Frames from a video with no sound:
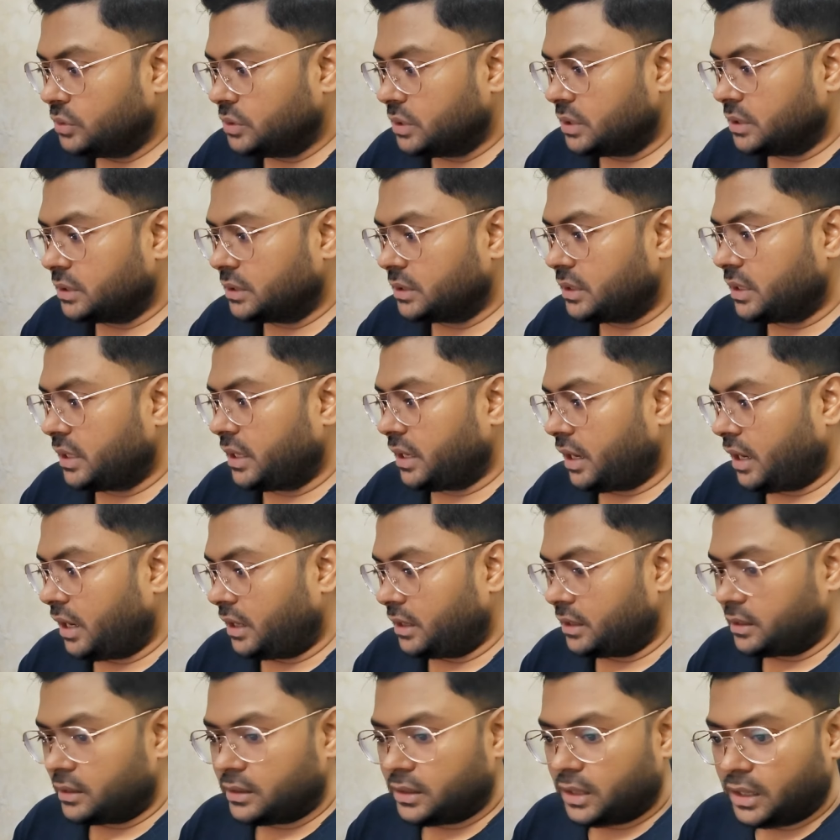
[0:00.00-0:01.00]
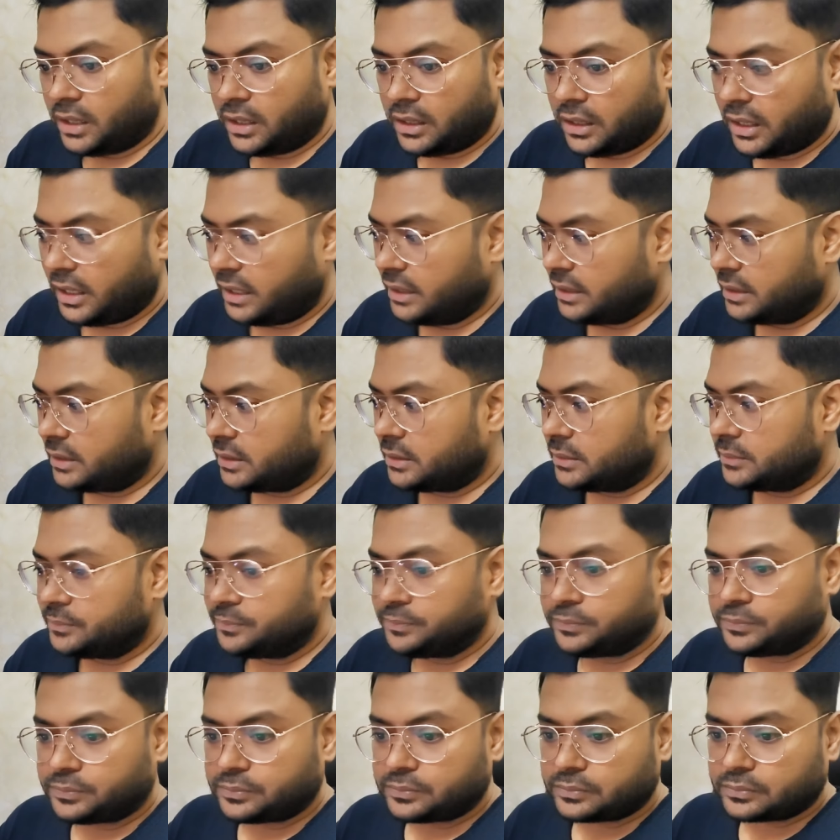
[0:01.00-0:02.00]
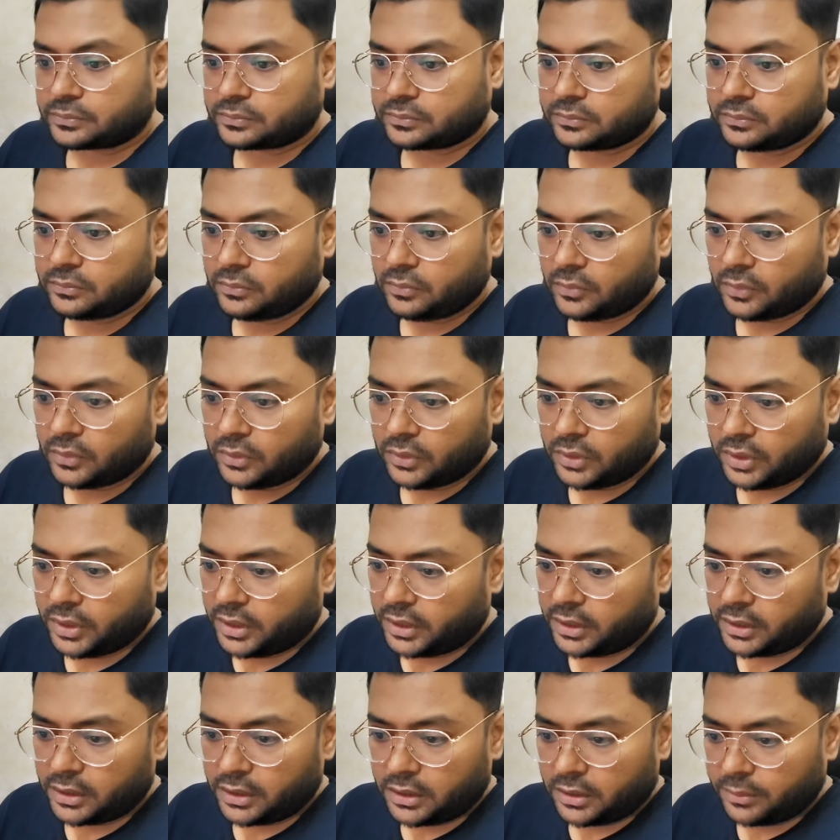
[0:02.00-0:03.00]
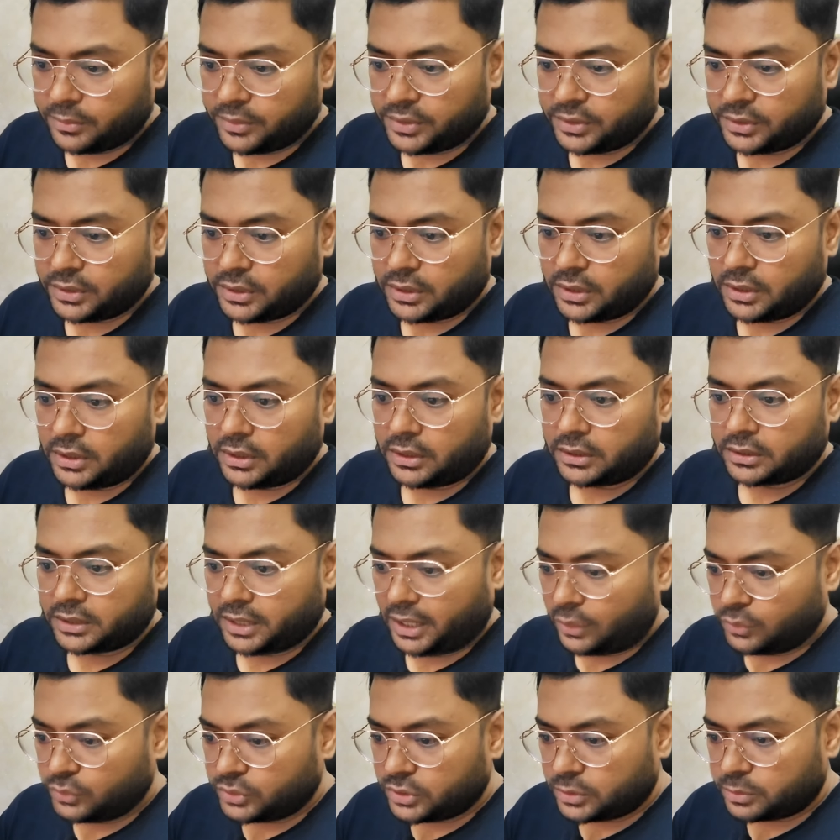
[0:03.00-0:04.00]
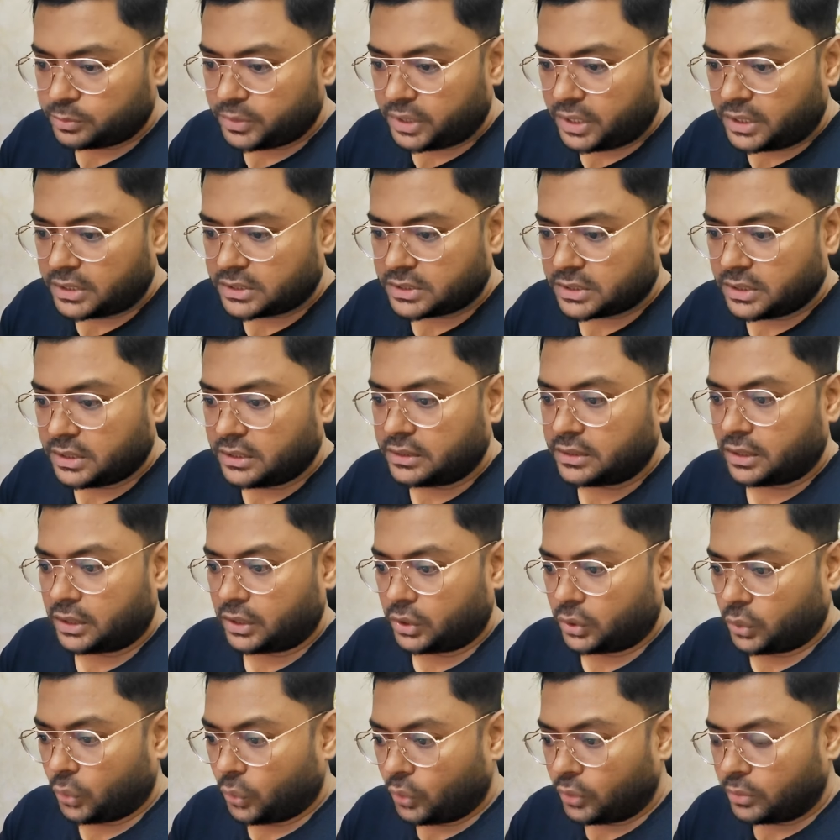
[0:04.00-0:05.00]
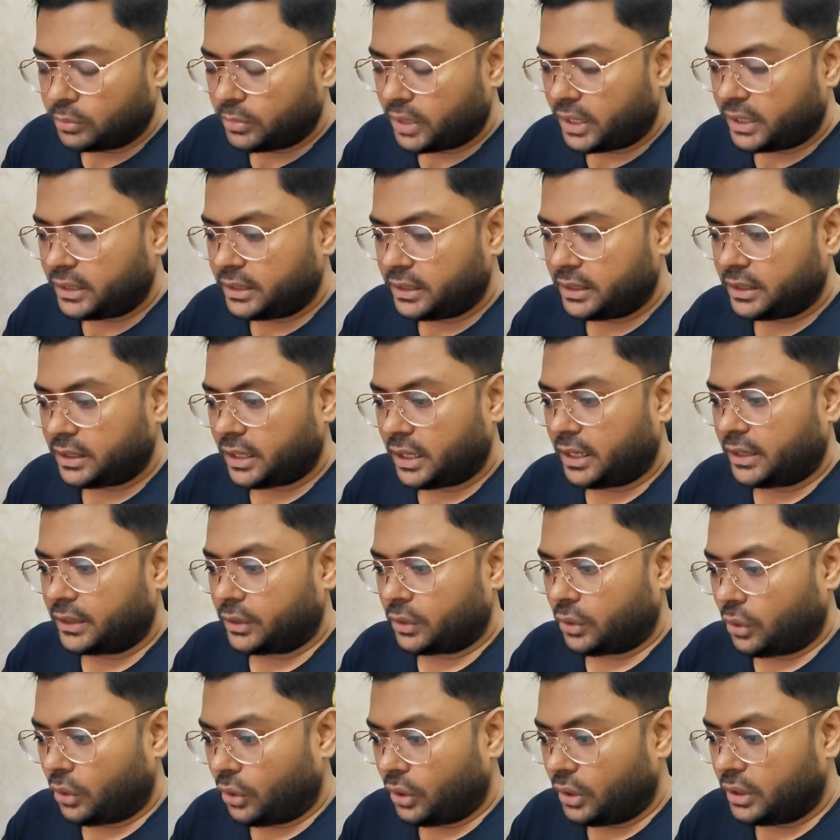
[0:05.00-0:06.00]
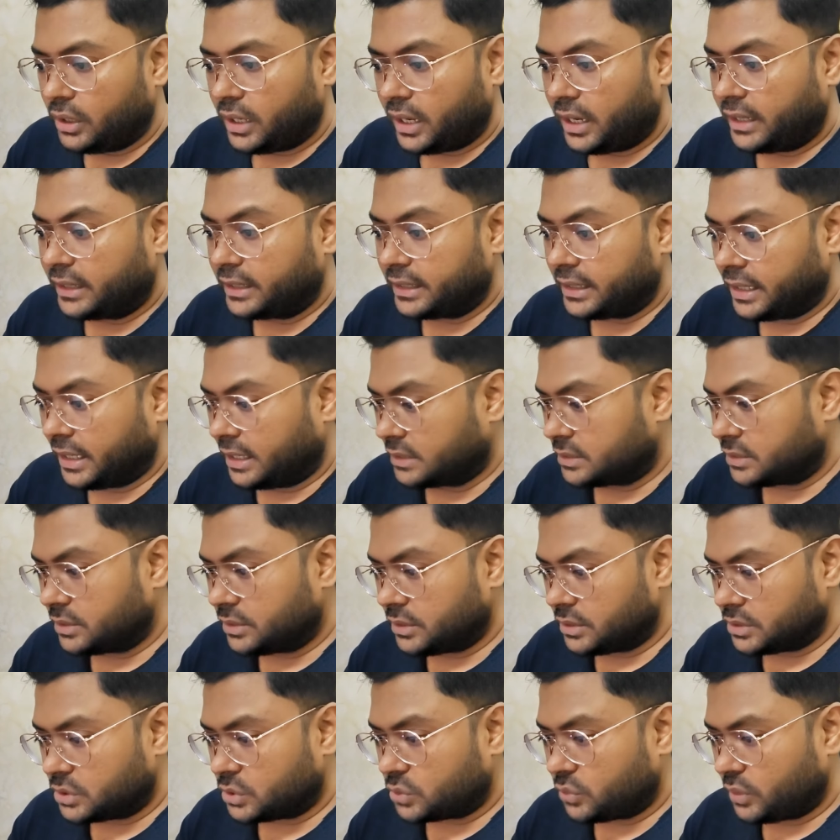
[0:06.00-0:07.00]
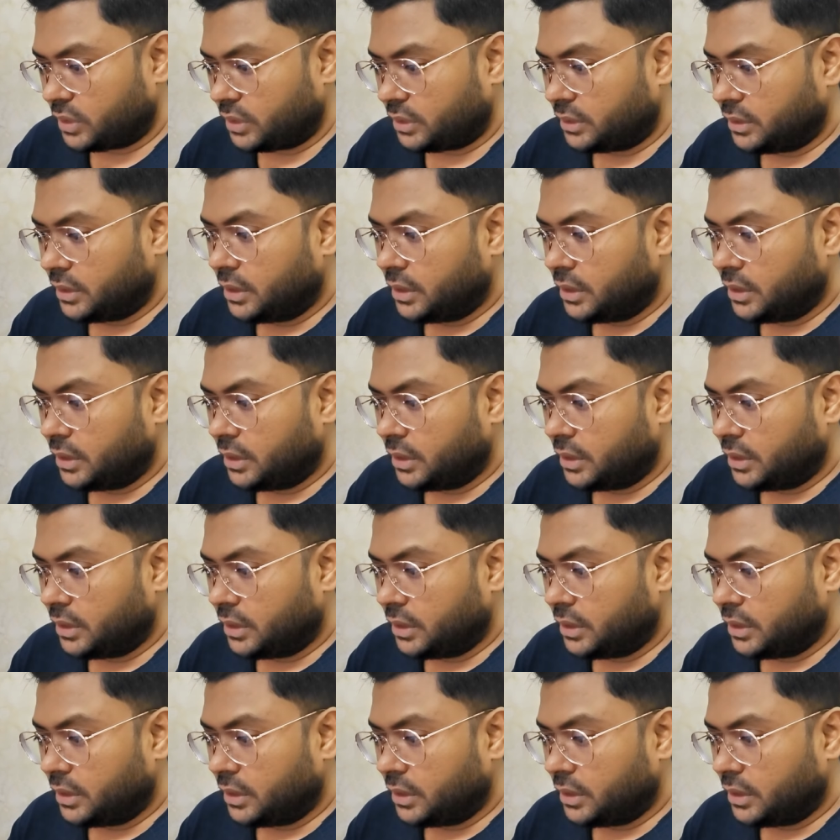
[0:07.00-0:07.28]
young they are, unlike their counterparts in the gold mining and oil and gas industry.